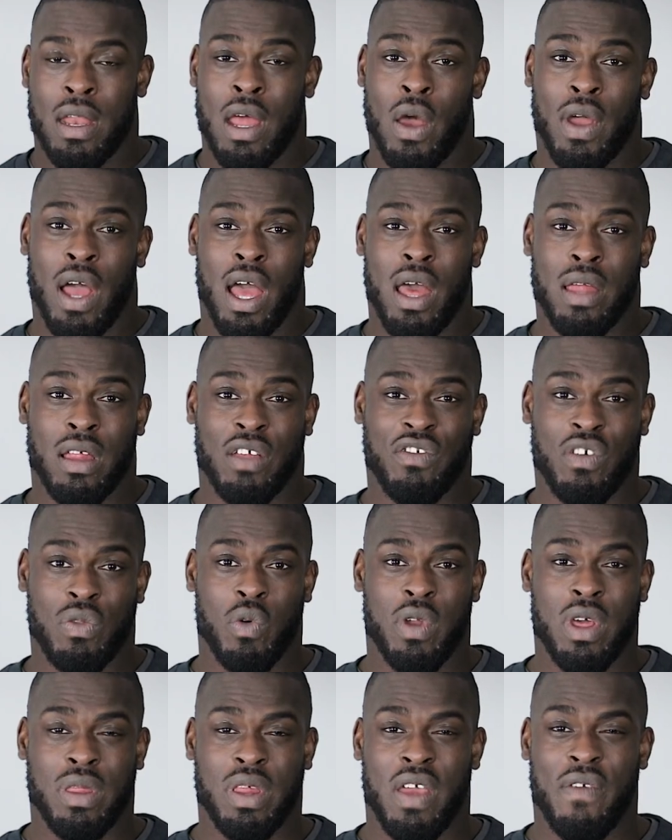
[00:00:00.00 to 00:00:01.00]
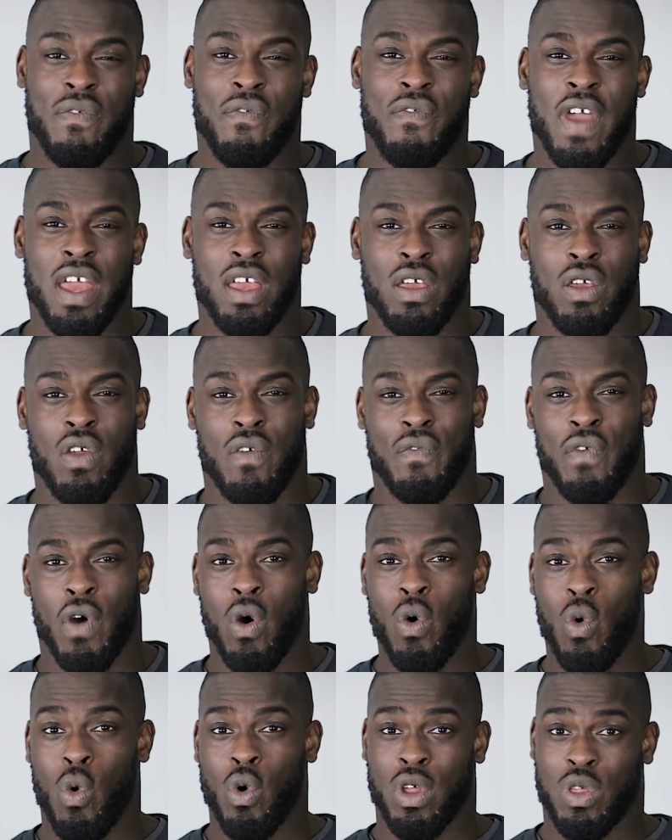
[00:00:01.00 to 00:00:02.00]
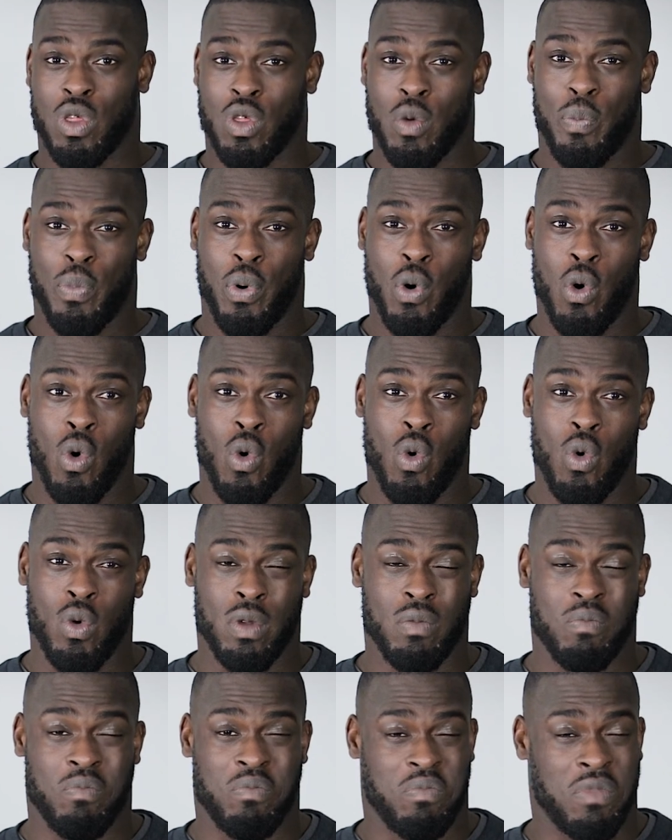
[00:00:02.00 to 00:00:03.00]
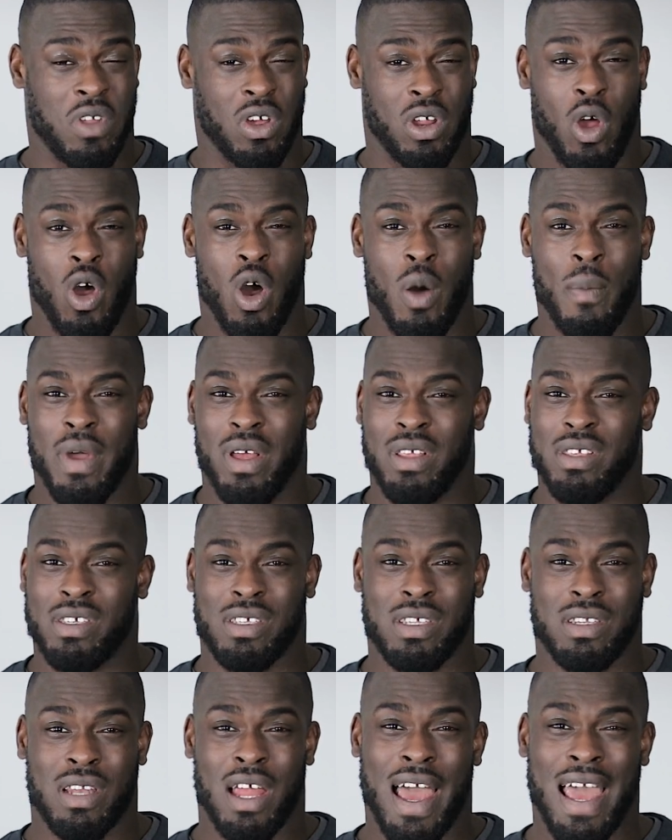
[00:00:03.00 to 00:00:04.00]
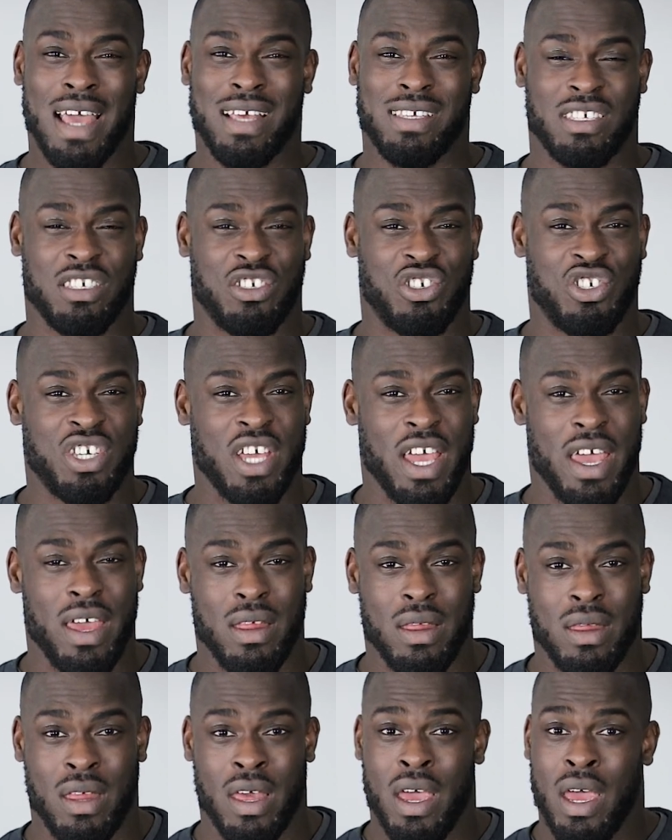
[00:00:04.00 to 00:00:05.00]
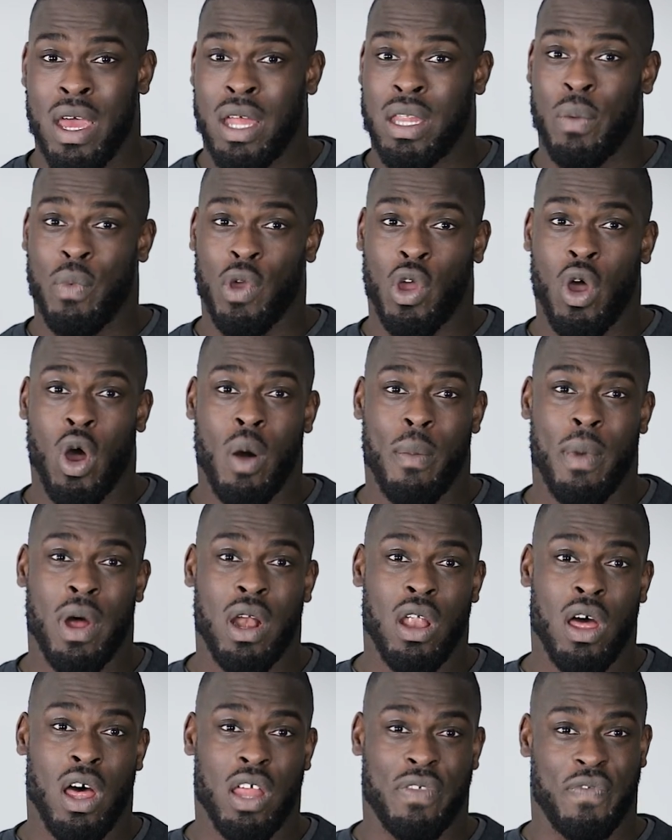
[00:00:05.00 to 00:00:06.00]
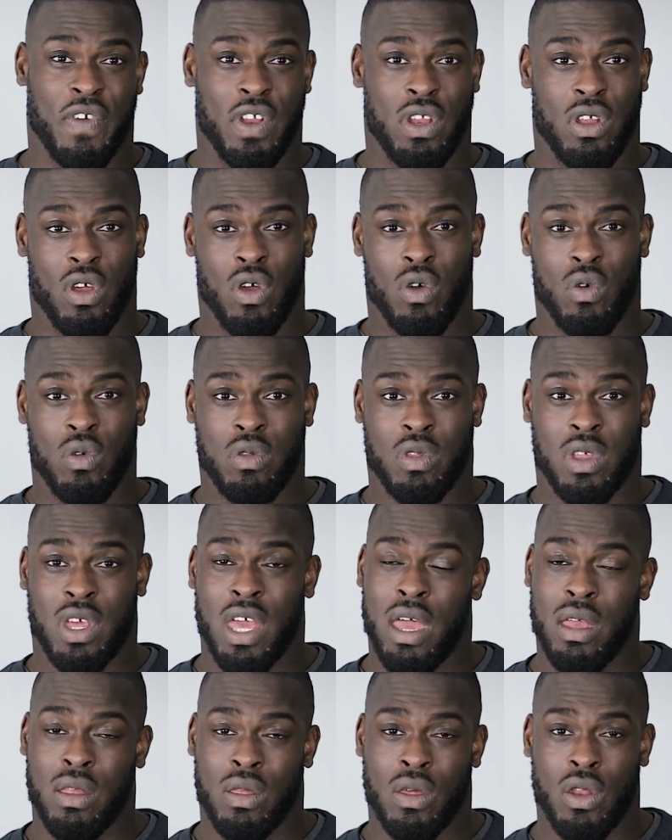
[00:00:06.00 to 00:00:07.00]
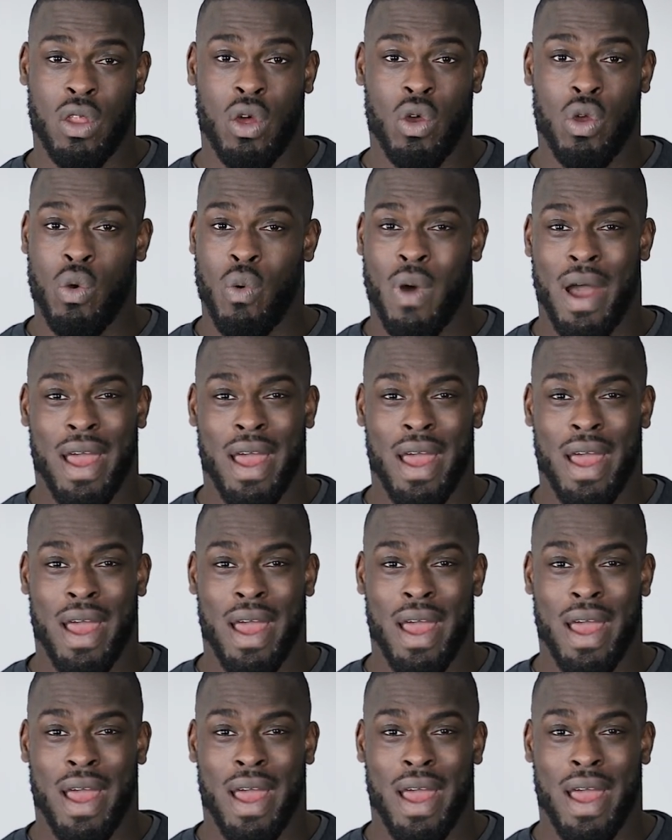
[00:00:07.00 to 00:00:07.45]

Now guys, I just want to say thank you for all the support, the comments, likes, shares that we got on my last videos, getting to know who